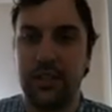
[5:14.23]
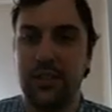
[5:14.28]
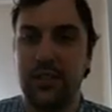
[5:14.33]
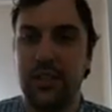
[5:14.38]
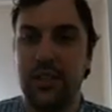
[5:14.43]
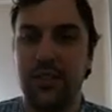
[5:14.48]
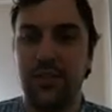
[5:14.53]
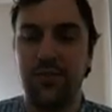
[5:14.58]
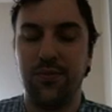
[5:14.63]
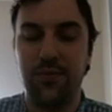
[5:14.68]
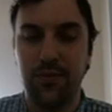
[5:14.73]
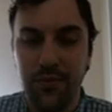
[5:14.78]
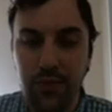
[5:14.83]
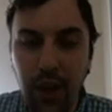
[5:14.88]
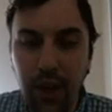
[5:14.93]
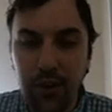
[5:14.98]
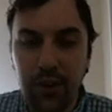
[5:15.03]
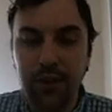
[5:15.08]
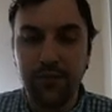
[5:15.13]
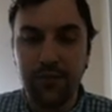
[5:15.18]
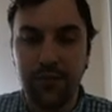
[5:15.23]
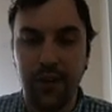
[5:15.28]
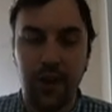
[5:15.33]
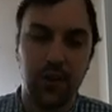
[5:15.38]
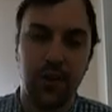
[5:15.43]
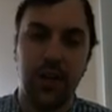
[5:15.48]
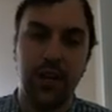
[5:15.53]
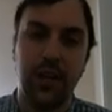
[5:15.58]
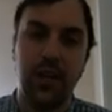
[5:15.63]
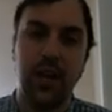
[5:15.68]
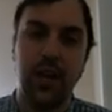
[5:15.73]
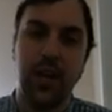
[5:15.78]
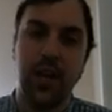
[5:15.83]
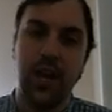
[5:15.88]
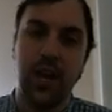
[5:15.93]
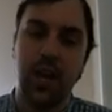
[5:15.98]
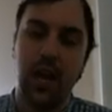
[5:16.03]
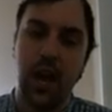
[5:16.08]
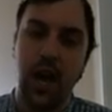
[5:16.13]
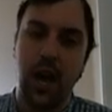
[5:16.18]
It's very, very
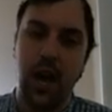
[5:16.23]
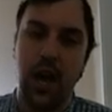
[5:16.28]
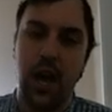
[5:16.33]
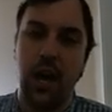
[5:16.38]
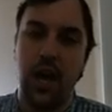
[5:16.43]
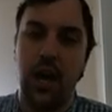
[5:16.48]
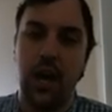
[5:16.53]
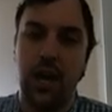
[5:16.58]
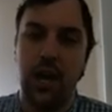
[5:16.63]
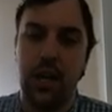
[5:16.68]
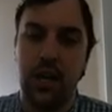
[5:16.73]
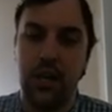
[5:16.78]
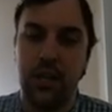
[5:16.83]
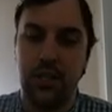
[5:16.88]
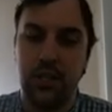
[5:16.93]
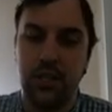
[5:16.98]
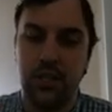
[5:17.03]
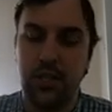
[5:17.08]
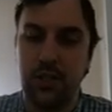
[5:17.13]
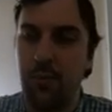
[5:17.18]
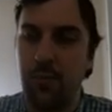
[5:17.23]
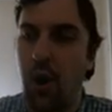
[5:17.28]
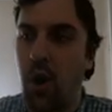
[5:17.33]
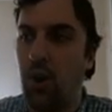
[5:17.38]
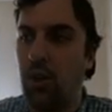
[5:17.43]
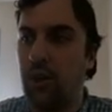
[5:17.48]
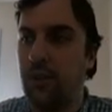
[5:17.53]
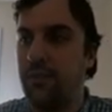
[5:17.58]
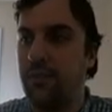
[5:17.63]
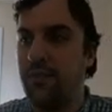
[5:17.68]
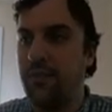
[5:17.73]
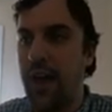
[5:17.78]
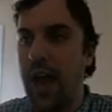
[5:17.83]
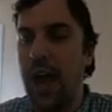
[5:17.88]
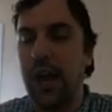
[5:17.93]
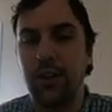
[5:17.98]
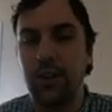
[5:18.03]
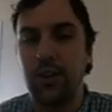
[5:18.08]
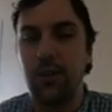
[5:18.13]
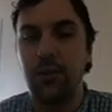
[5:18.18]
small in
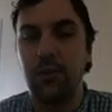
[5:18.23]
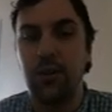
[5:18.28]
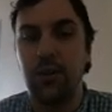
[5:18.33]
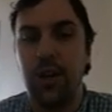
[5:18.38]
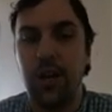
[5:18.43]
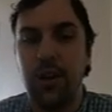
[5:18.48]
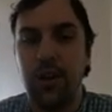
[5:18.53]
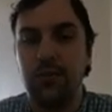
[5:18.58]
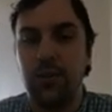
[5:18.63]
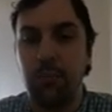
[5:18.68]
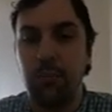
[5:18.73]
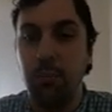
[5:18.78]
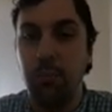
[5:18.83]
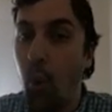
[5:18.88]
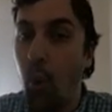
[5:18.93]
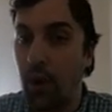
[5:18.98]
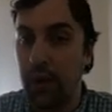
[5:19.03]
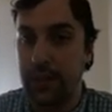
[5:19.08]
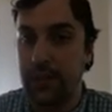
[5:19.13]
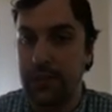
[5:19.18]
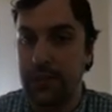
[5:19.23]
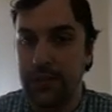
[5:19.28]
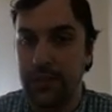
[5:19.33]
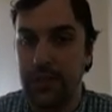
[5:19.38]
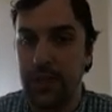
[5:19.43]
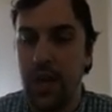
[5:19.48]
value for points.